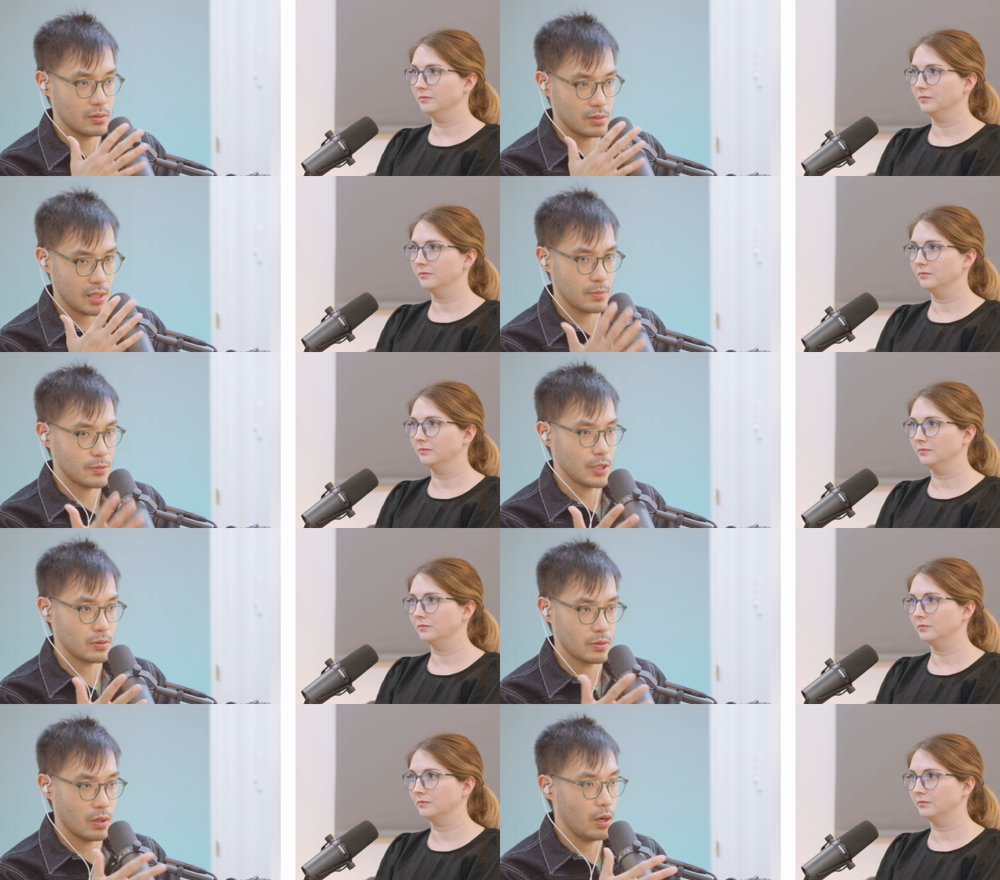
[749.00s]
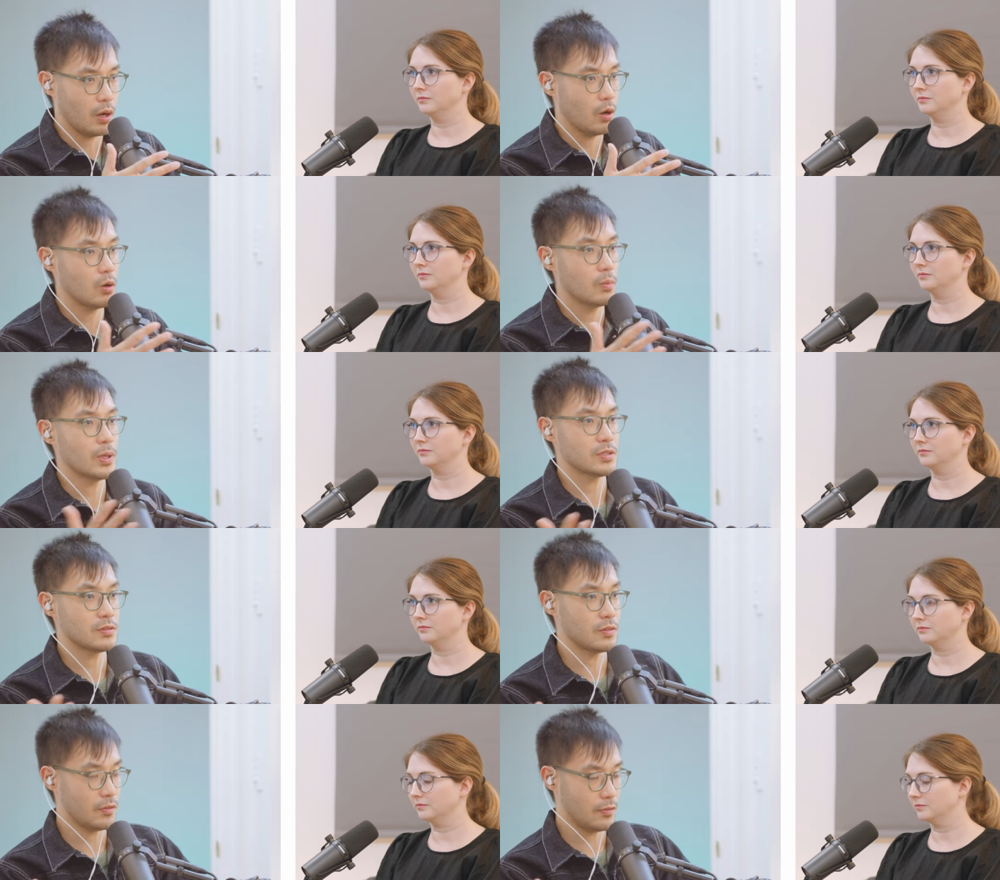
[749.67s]
Speaker 1: subject to a whole
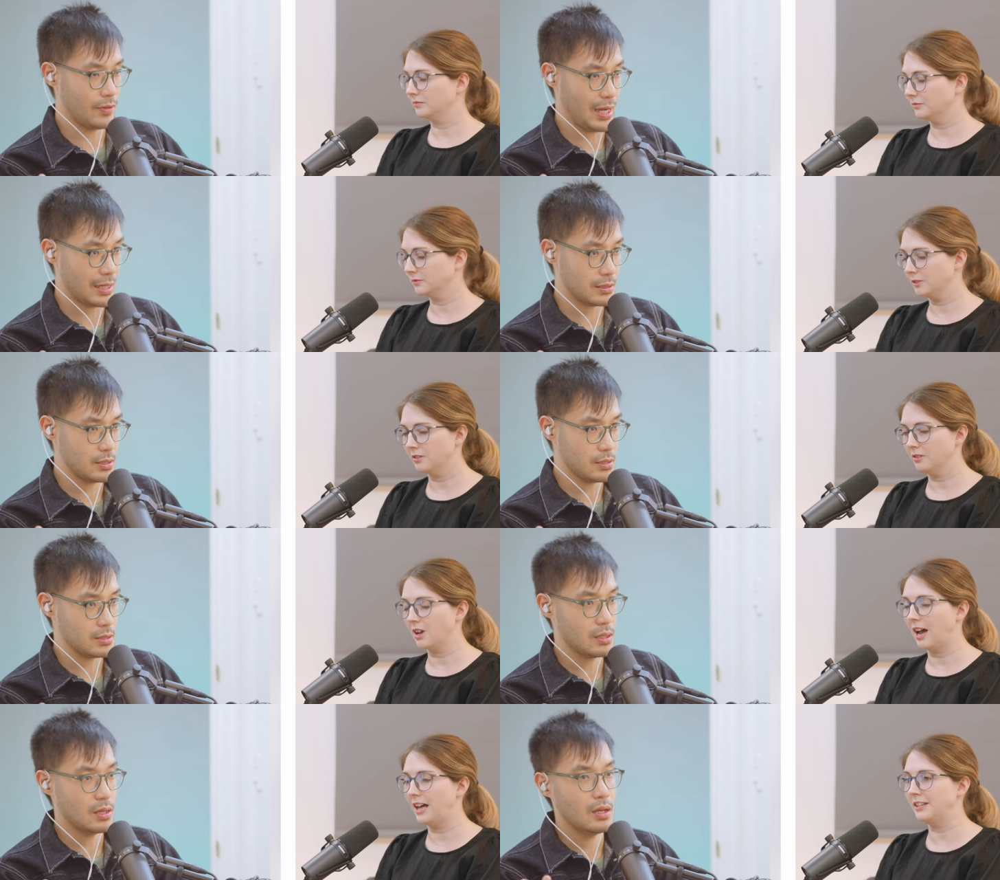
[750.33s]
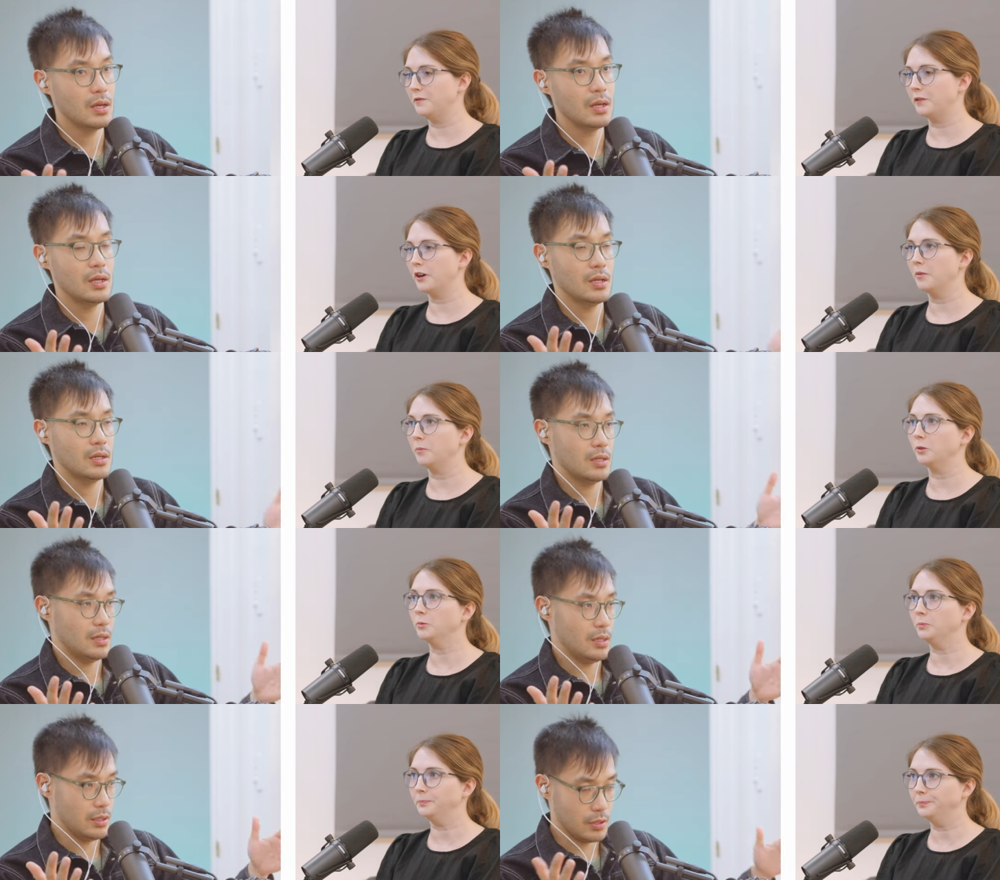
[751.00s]
bunch of different factors.
Speaker 2: Highly
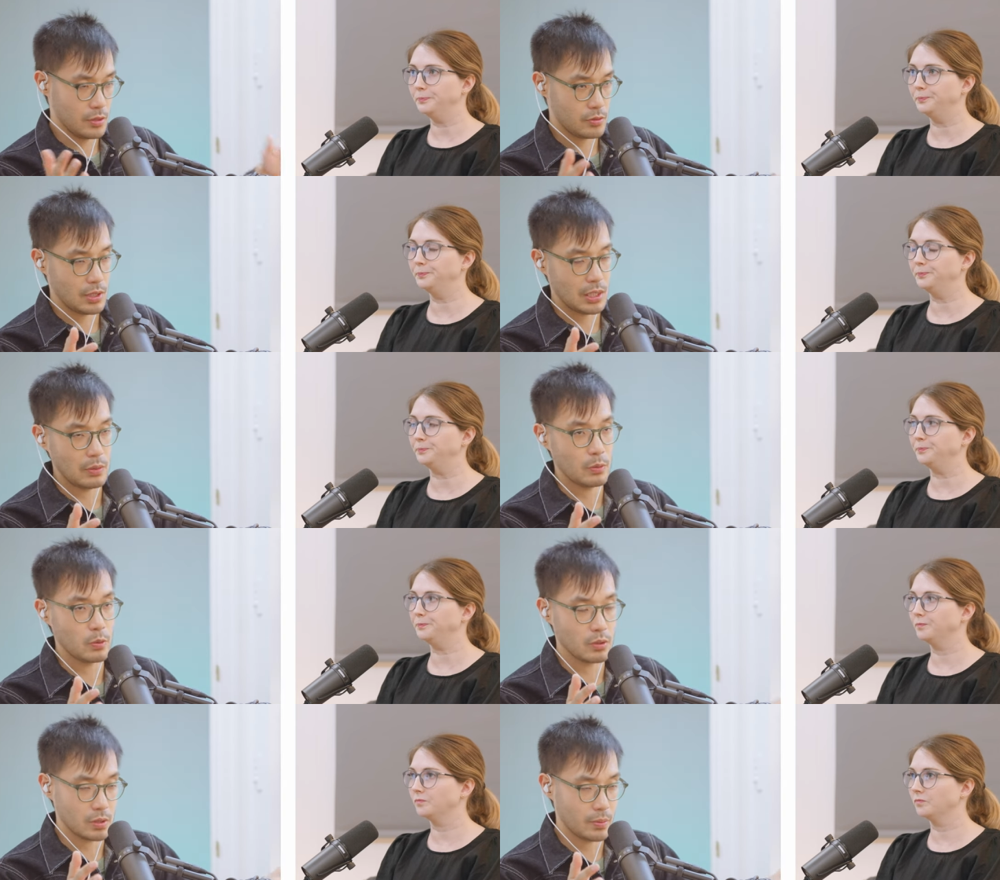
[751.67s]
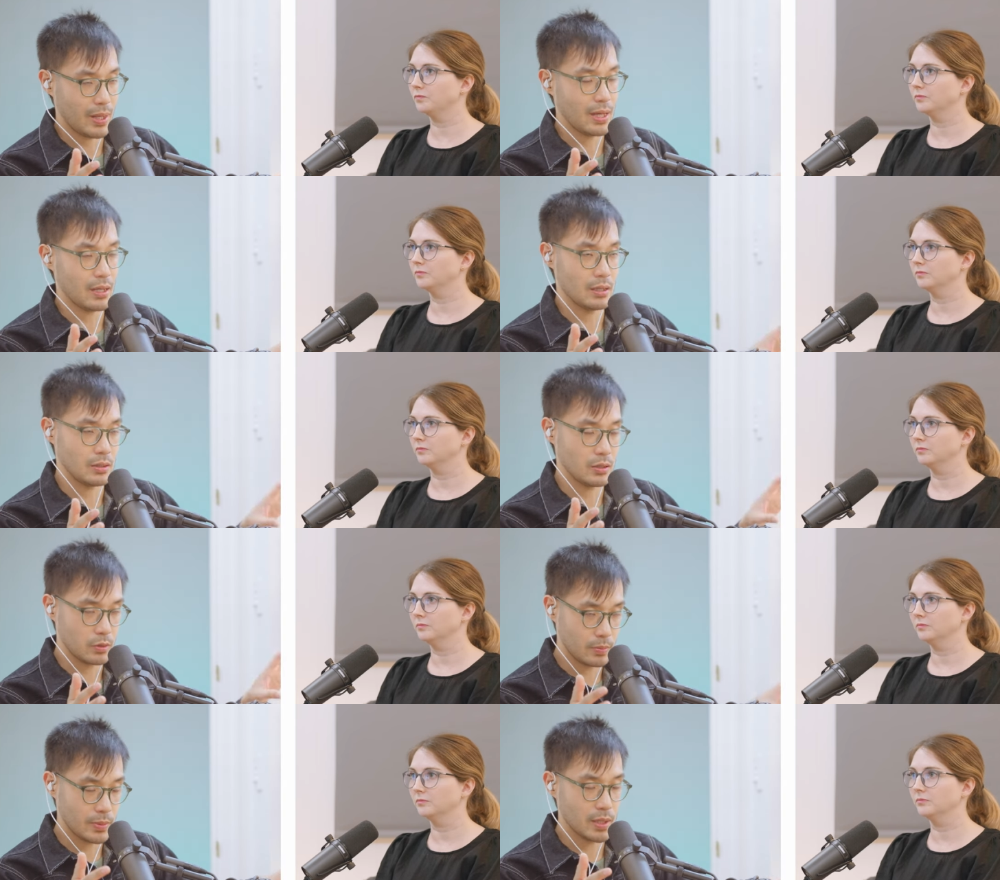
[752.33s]
variable. In Australia,
Speaker 1: mm. we talked about a
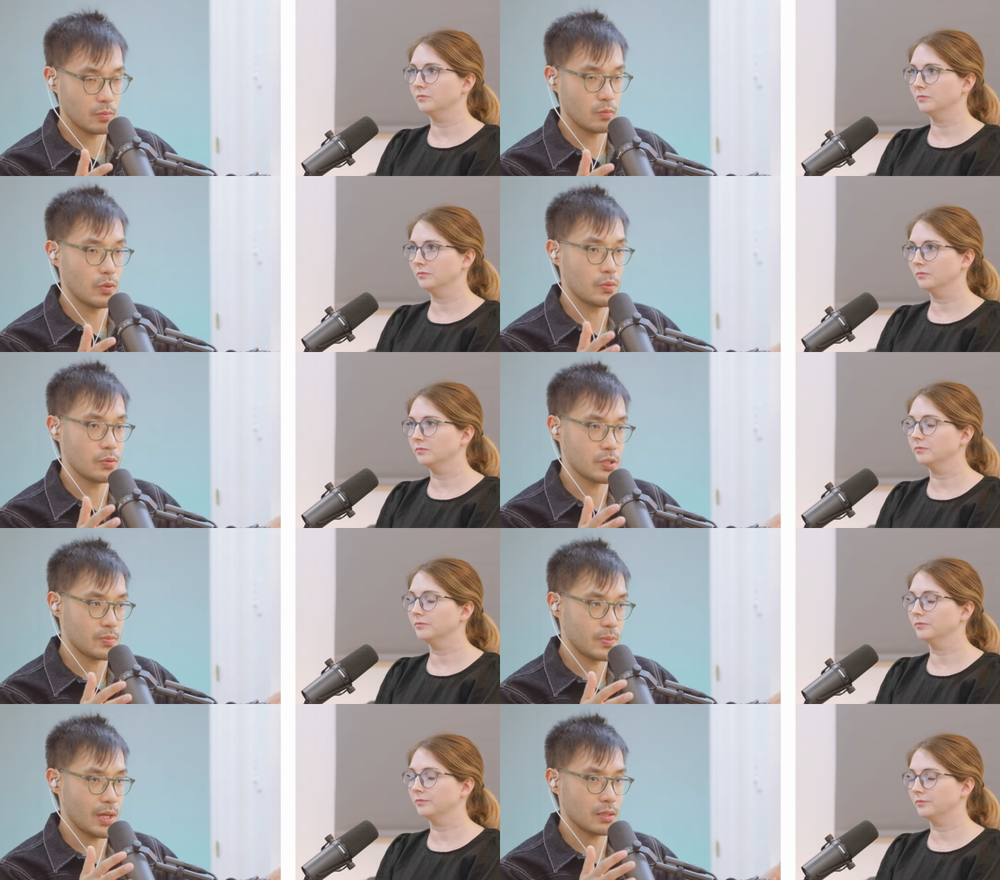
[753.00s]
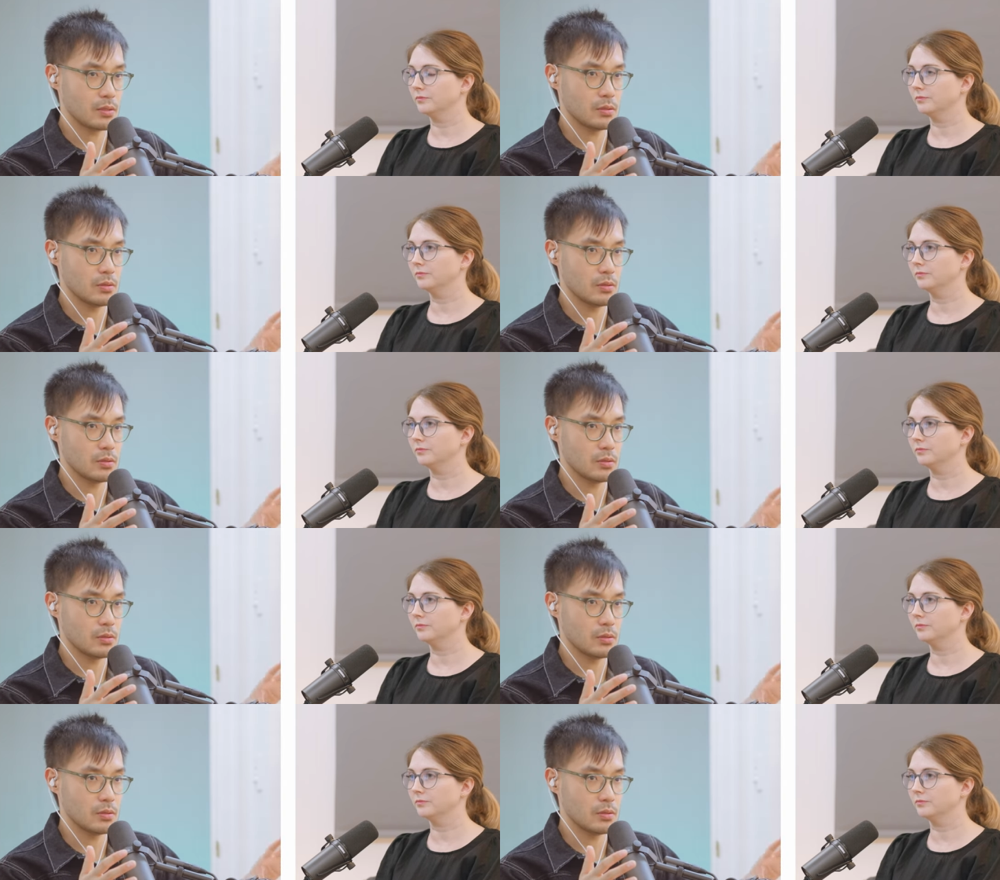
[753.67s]
little bit with respect